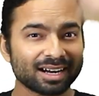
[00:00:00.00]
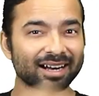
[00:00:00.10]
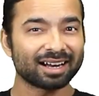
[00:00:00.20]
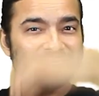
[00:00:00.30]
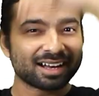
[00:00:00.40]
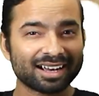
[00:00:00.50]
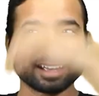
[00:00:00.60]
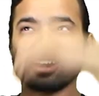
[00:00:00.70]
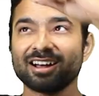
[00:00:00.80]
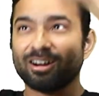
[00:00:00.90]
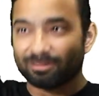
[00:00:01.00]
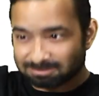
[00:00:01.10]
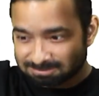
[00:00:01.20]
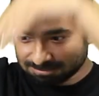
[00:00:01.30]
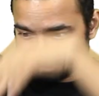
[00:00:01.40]
This is because
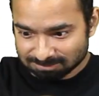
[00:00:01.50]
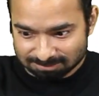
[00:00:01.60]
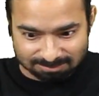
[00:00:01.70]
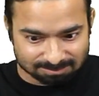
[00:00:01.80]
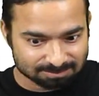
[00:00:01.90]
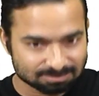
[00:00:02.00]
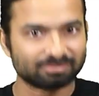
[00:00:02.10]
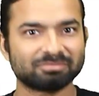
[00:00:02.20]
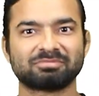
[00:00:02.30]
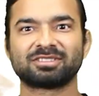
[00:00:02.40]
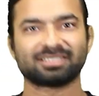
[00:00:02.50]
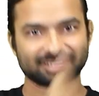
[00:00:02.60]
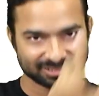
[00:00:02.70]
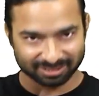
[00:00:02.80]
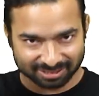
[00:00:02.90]
all of the water
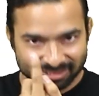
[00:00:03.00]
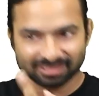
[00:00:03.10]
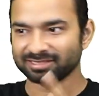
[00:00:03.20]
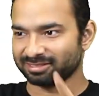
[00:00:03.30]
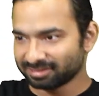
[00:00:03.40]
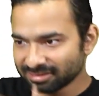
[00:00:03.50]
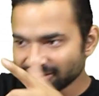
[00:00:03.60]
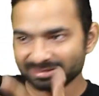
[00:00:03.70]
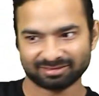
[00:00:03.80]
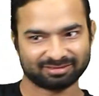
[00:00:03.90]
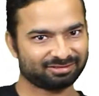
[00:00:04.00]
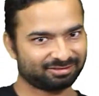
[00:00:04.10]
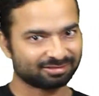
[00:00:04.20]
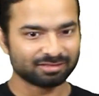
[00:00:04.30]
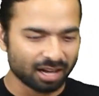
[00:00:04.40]
on Earth
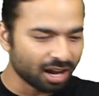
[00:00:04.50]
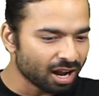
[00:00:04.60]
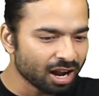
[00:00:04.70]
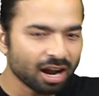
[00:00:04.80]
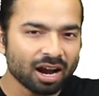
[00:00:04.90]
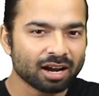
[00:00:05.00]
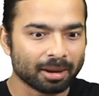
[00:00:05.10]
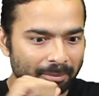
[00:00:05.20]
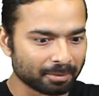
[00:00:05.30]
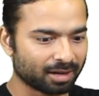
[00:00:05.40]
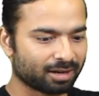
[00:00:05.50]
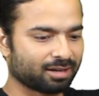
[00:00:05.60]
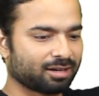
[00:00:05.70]
is constantly being